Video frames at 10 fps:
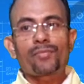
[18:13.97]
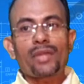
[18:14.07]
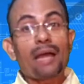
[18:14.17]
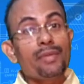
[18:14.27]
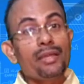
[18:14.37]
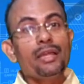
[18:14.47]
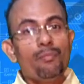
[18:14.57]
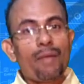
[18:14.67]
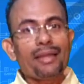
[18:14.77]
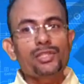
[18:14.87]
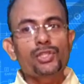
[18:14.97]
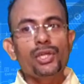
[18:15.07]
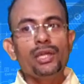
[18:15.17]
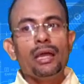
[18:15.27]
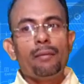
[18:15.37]
having
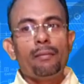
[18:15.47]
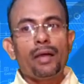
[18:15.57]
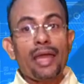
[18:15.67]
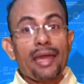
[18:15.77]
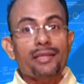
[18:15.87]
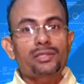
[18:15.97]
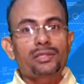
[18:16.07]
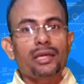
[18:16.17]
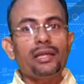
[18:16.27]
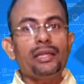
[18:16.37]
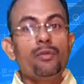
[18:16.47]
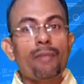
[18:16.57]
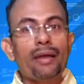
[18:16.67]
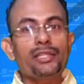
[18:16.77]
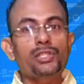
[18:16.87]
humanity, as their
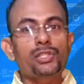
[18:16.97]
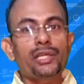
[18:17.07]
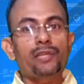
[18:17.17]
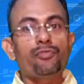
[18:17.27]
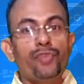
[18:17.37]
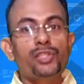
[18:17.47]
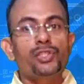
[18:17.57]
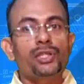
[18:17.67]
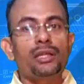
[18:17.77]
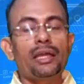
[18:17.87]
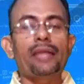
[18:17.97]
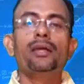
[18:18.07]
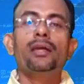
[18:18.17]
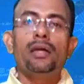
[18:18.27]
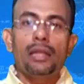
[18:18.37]
humanistic feature
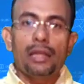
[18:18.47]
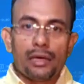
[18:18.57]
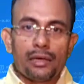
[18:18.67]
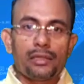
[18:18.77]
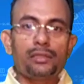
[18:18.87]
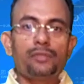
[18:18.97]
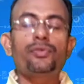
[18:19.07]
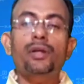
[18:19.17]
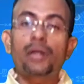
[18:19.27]
like love,